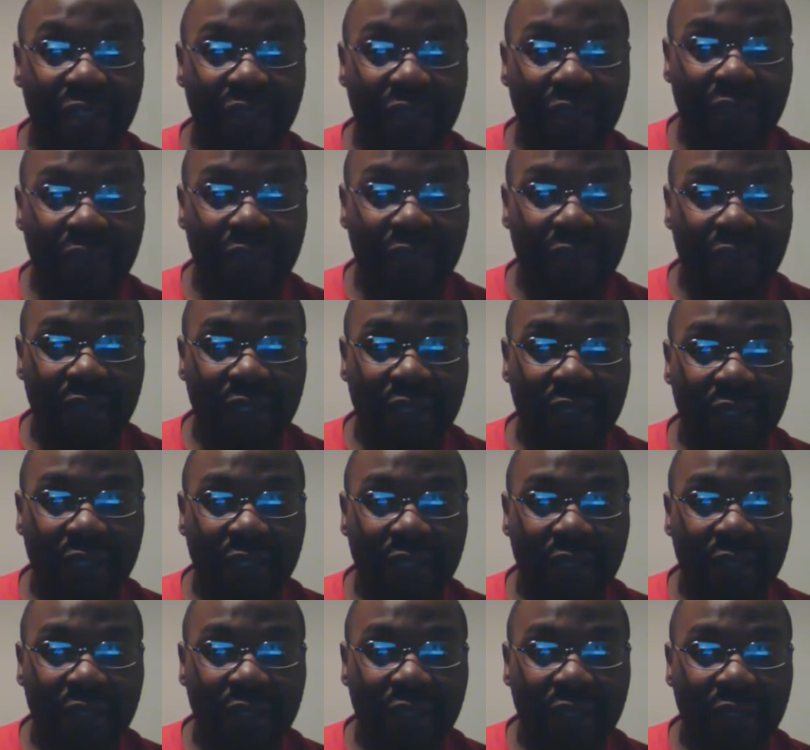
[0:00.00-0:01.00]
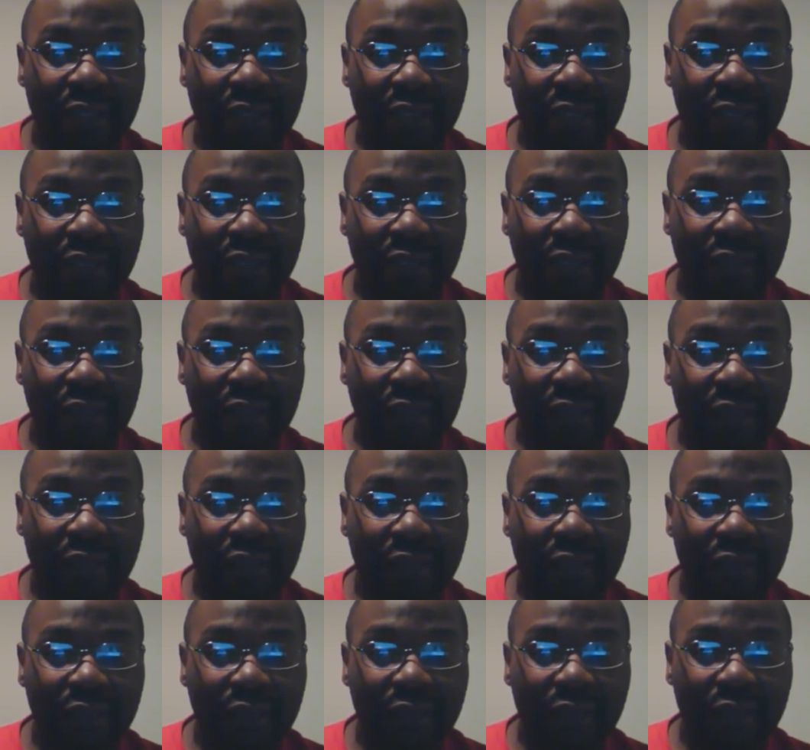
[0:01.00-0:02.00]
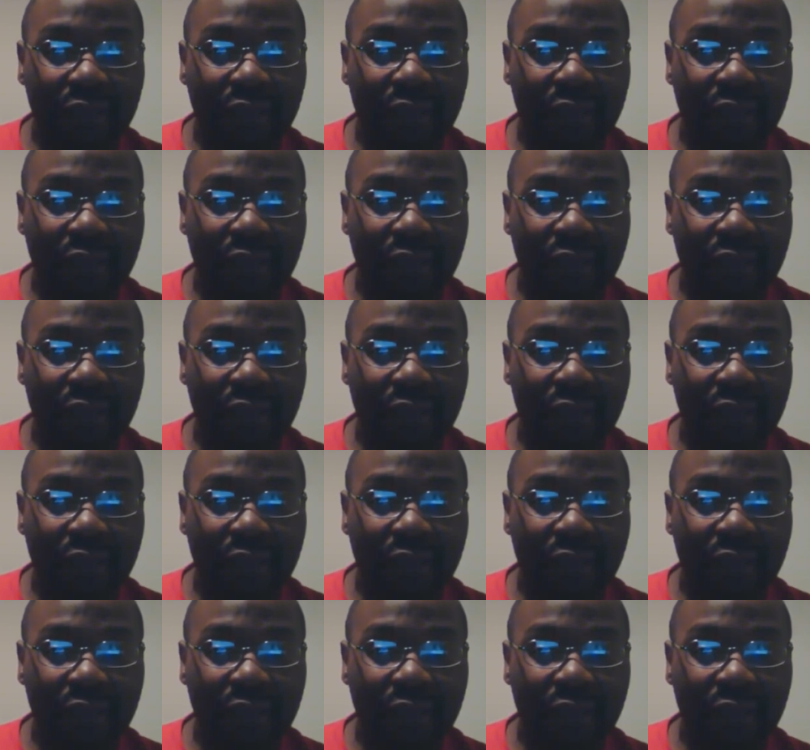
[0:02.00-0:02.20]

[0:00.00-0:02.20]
Nobody speaks.